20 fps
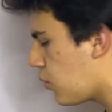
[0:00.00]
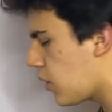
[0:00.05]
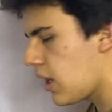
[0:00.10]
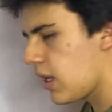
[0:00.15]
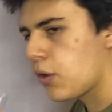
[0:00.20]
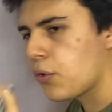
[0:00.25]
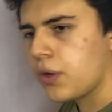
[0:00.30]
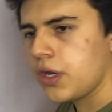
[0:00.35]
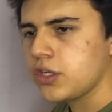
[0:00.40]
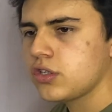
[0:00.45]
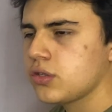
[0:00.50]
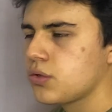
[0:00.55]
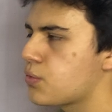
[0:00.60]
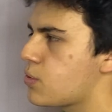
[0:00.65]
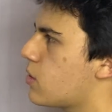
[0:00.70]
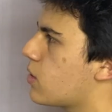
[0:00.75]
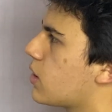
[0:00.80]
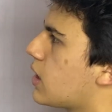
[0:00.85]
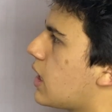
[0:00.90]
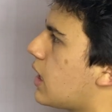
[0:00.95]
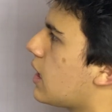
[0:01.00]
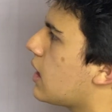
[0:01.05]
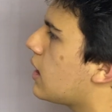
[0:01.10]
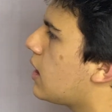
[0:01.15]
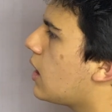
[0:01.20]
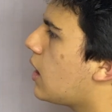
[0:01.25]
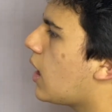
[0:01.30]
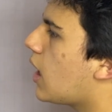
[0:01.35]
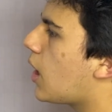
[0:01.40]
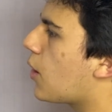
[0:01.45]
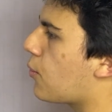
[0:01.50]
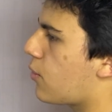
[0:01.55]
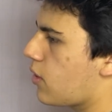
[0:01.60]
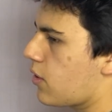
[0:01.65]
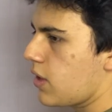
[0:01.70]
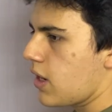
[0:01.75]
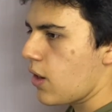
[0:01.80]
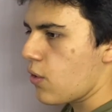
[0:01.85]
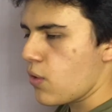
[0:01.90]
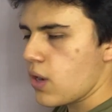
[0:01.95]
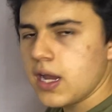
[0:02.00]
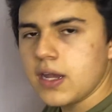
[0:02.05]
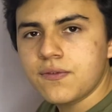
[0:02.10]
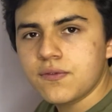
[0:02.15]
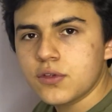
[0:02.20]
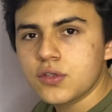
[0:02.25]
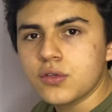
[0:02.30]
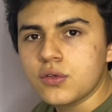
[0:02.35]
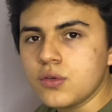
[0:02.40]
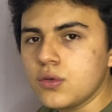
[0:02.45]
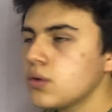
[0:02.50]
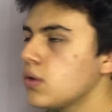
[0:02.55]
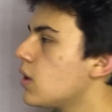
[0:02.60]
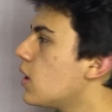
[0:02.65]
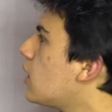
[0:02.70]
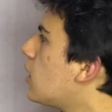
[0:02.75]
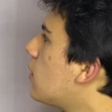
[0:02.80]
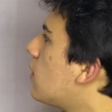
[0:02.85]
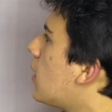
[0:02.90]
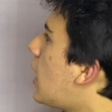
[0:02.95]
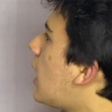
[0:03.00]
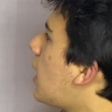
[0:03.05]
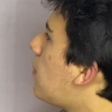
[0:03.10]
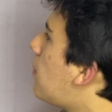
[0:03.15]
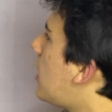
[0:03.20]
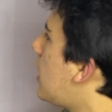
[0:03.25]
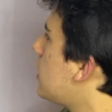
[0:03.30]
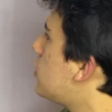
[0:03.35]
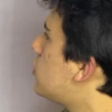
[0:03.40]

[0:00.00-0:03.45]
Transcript: what equation we're gonna uh, we're gonna arrive to uh, by